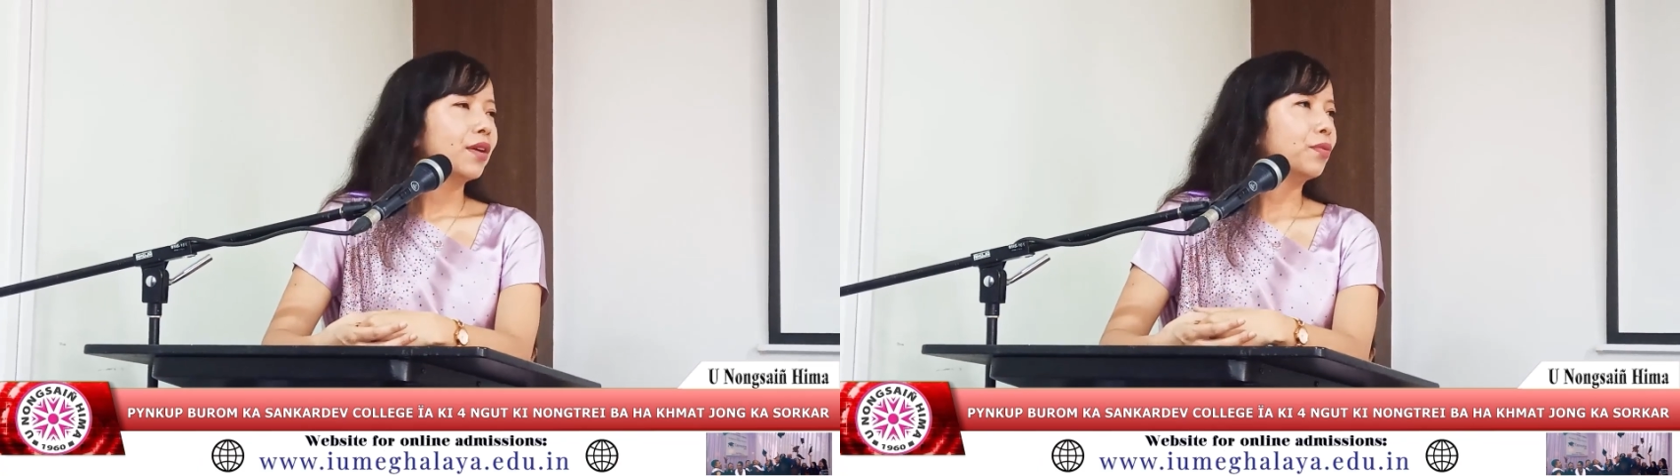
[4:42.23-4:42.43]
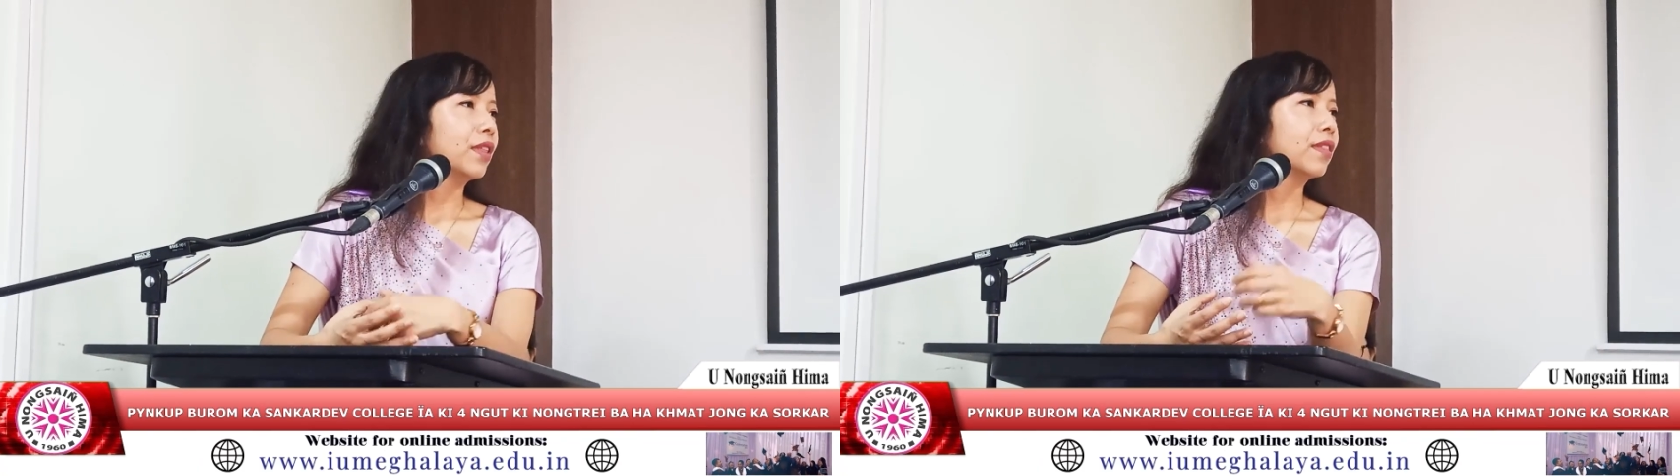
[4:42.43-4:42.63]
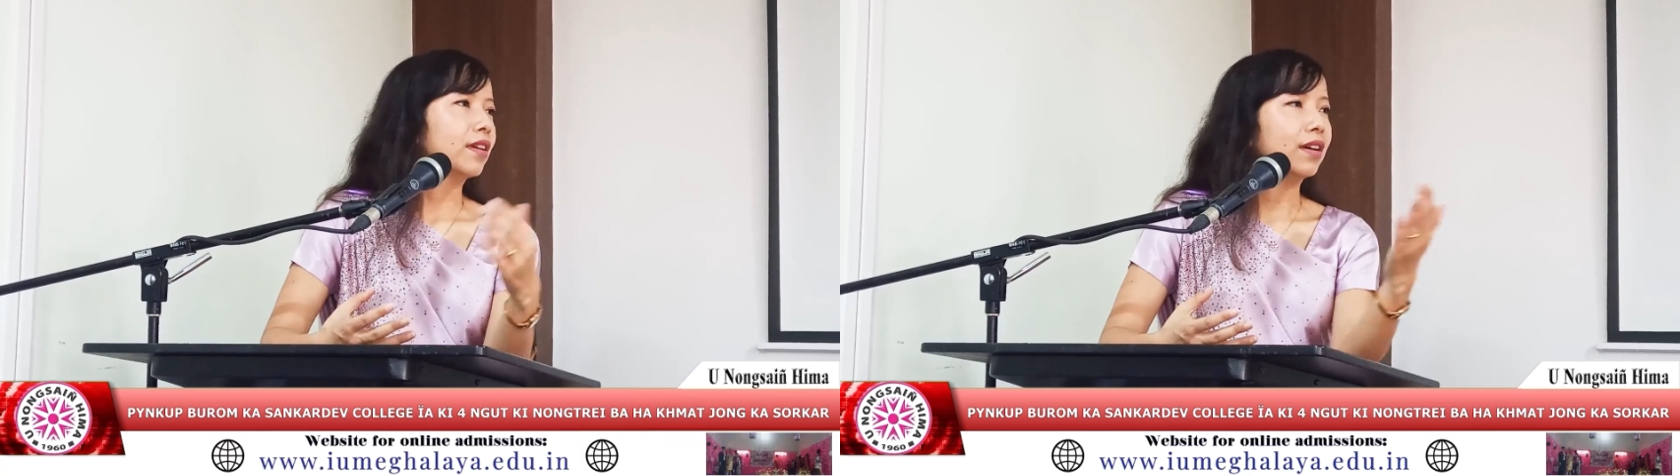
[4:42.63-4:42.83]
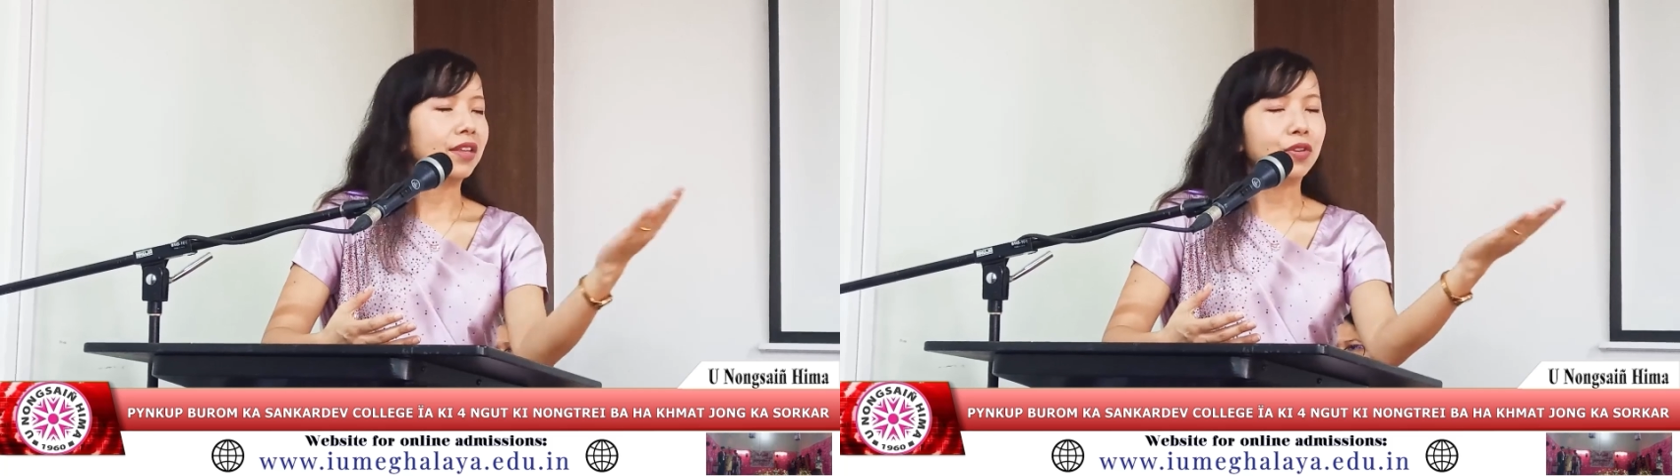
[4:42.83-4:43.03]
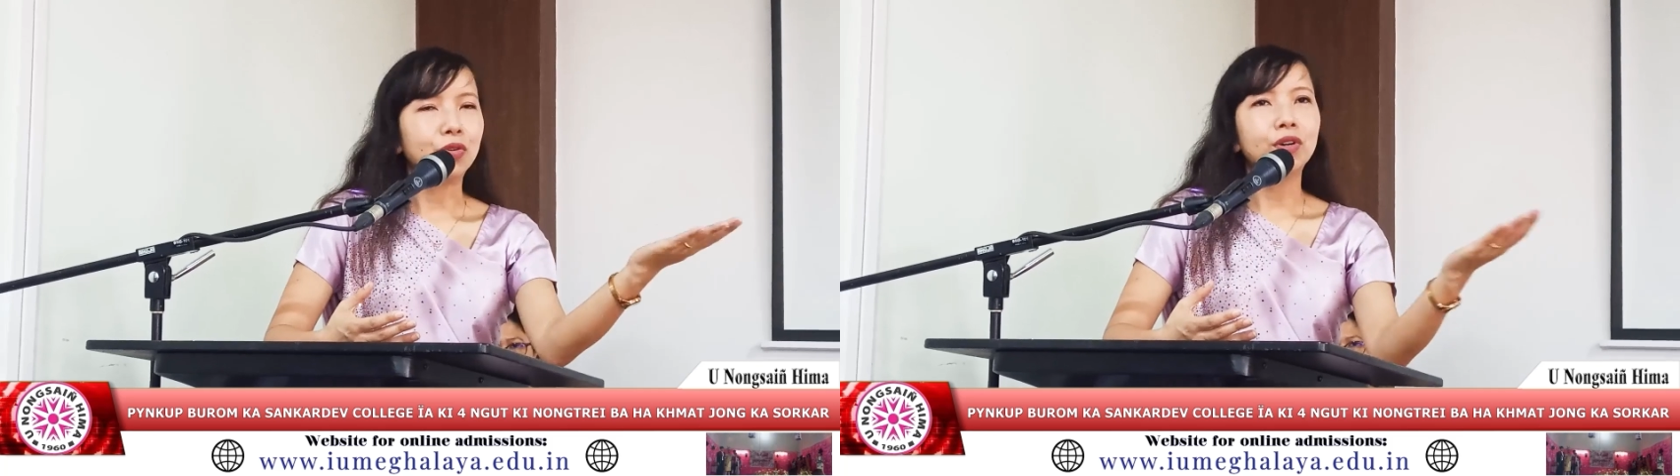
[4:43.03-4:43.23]
with
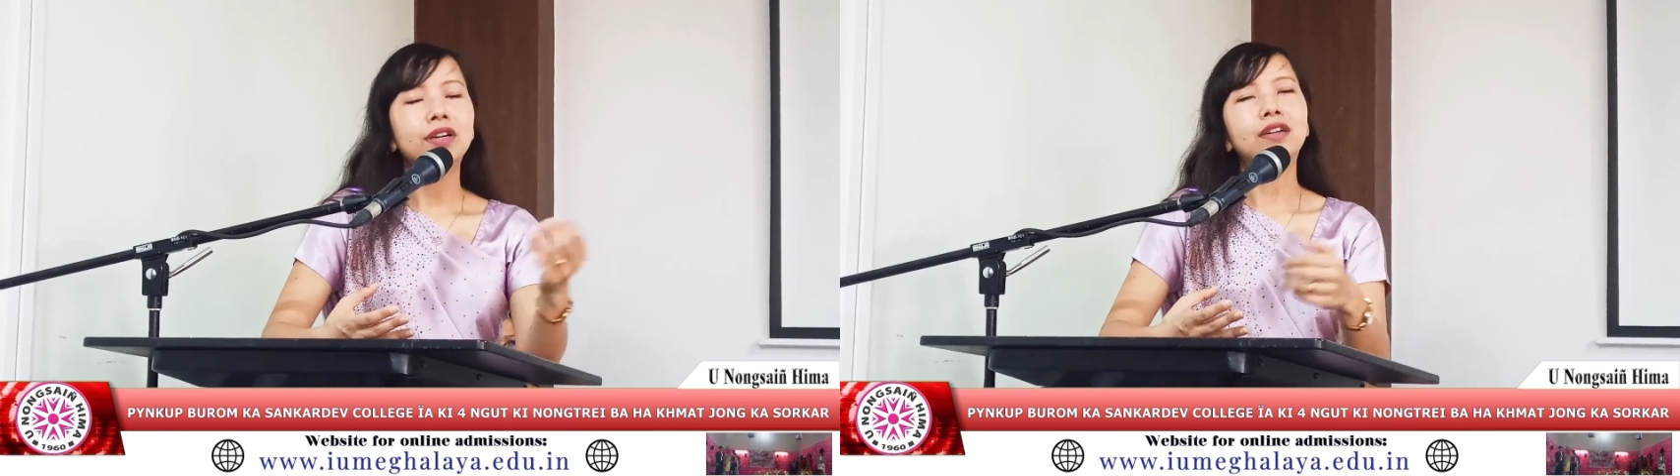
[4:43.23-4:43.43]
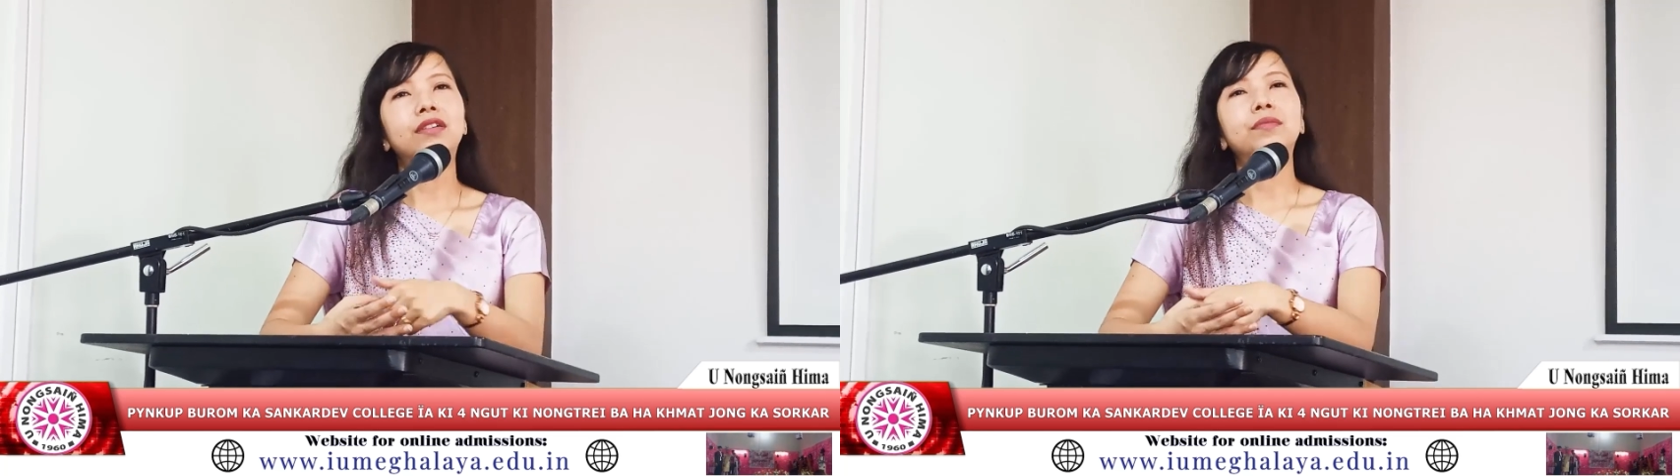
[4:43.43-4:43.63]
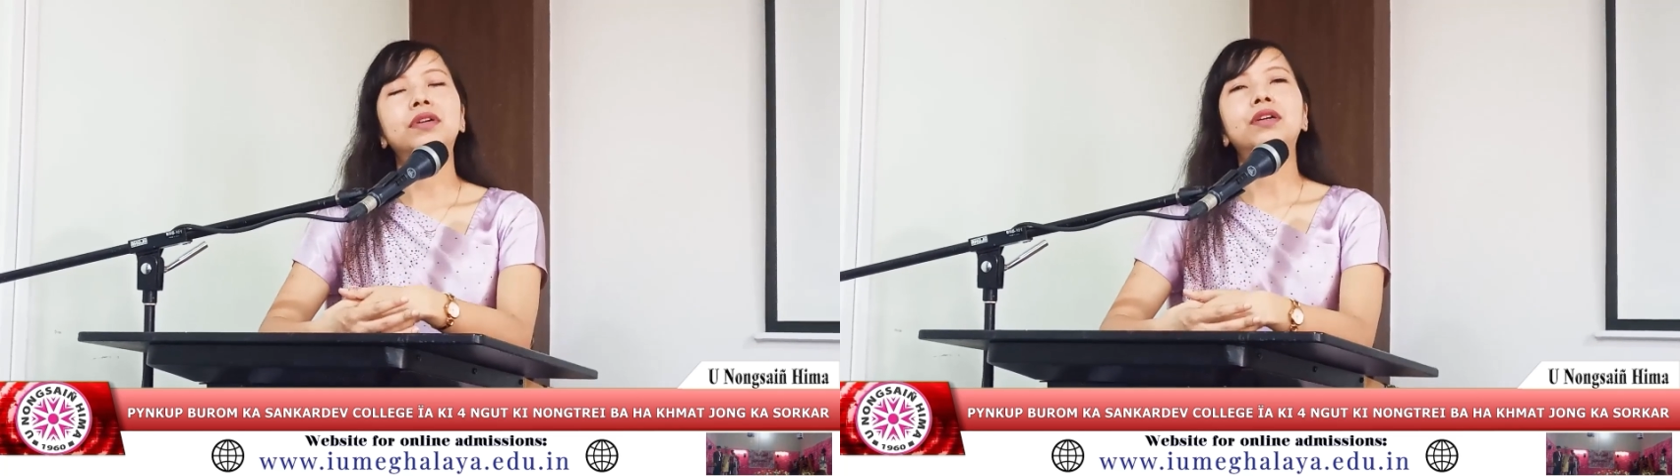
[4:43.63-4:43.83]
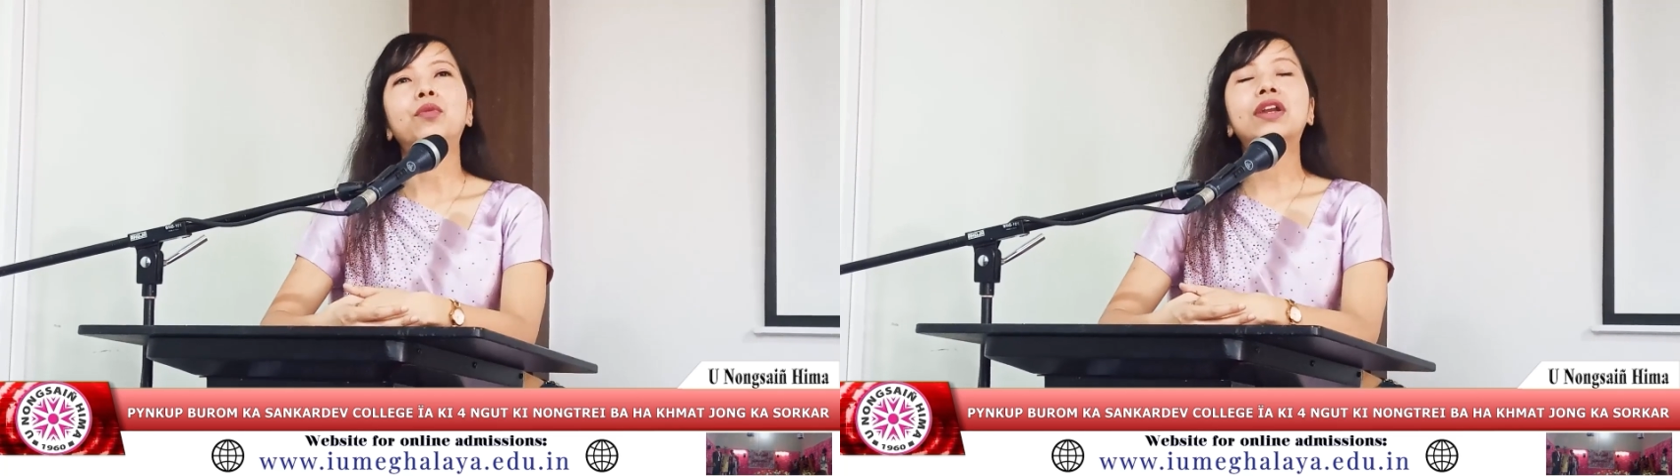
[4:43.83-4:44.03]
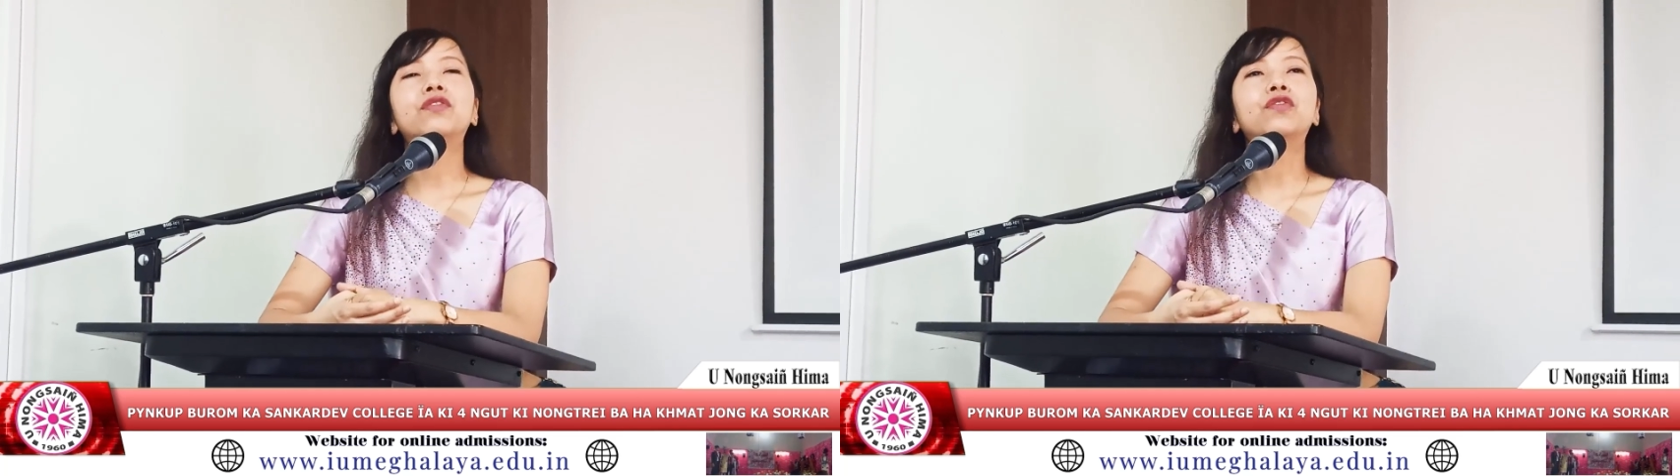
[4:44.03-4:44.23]
a
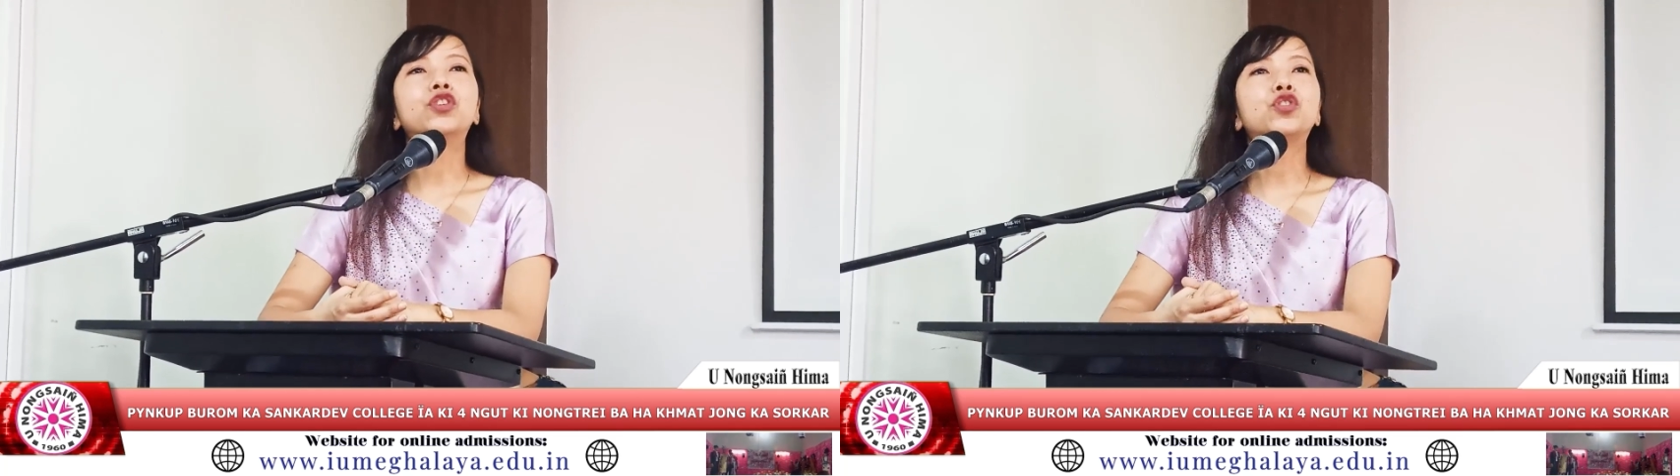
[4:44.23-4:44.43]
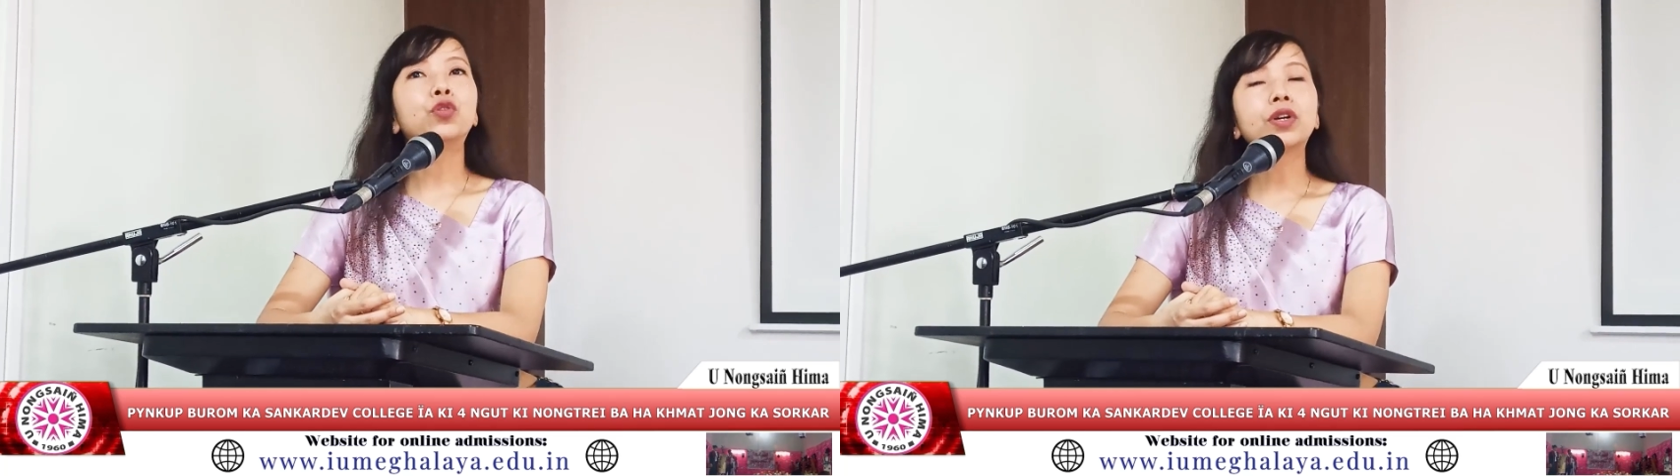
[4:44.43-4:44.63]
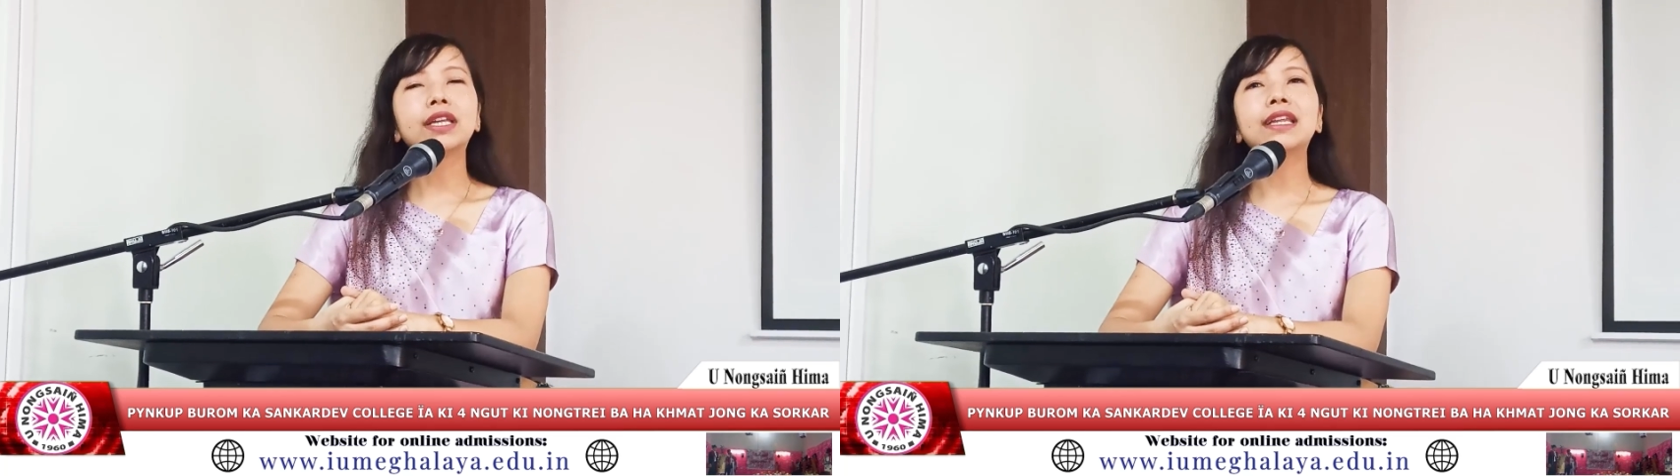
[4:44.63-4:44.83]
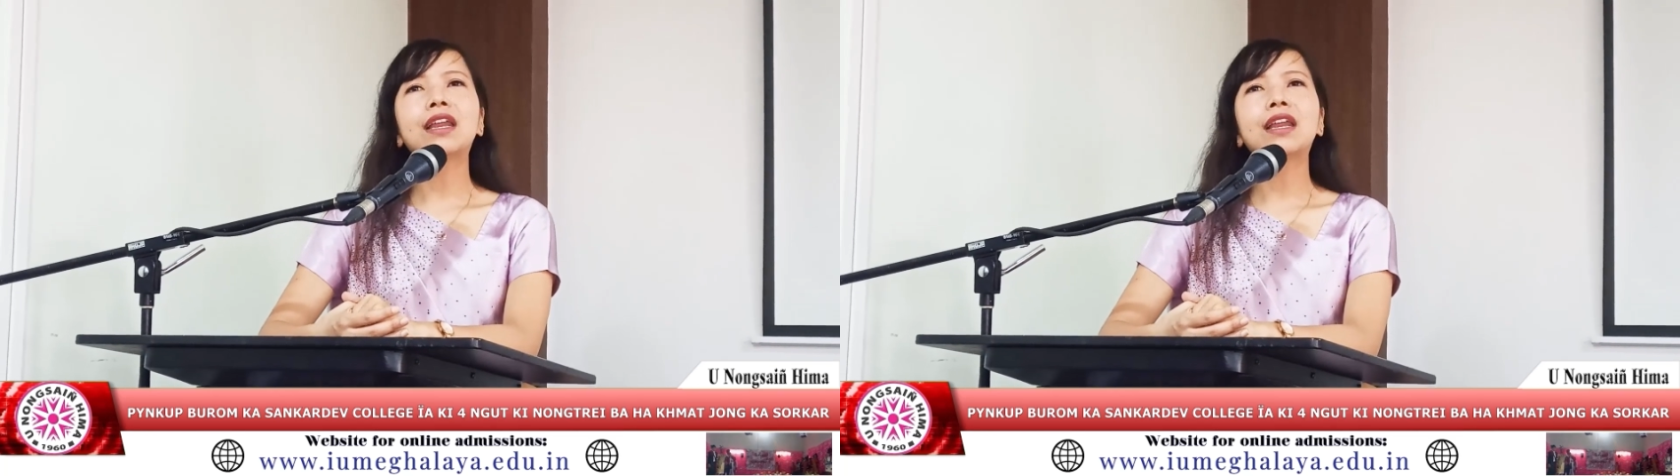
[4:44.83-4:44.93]
wonderful token,